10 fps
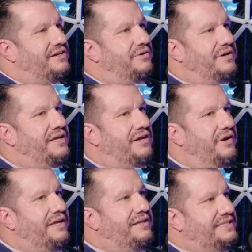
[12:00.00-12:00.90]
so,
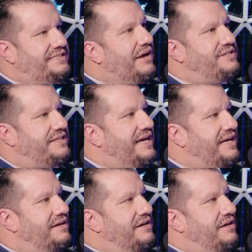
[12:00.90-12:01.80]
it sounds
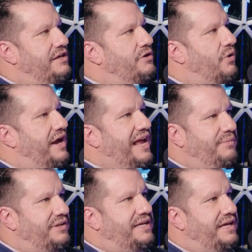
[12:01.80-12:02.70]
like you were
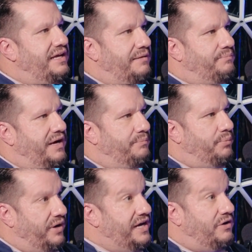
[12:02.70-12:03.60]
able to get a
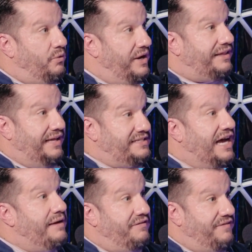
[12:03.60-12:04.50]
pretty quick
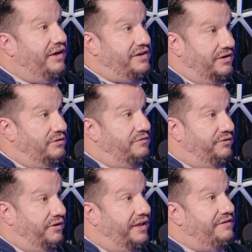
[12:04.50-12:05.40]
time to value
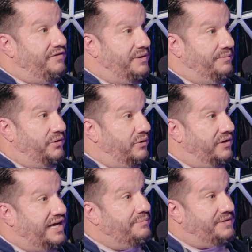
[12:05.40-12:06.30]
for a lot of your people who
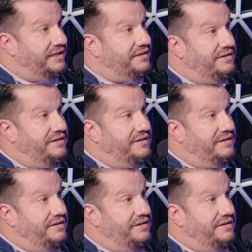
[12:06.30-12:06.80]
are adopting.